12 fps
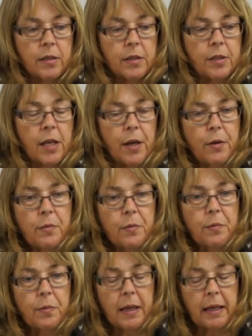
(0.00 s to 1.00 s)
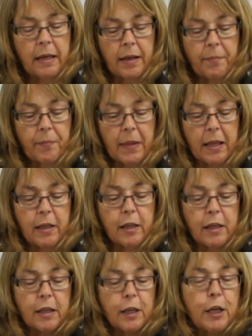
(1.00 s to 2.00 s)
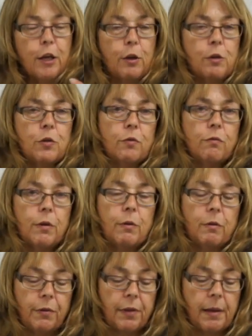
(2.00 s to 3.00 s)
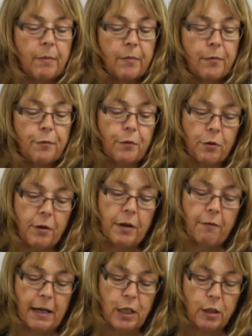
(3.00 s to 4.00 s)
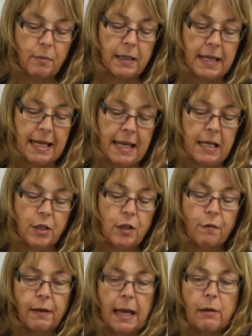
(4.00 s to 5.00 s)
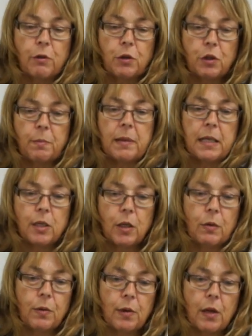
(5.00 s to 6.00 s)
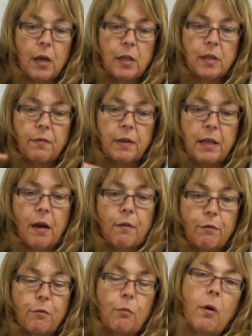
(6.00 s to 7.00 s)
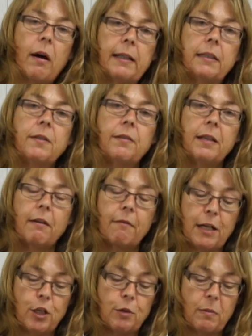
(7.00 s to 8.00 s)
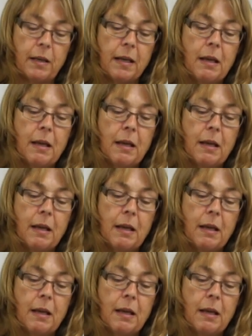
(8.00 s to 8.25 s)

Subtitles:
So the usual rule of thumb for an arrangement is your flowers should be 2/3 of the overall height of the arrangement.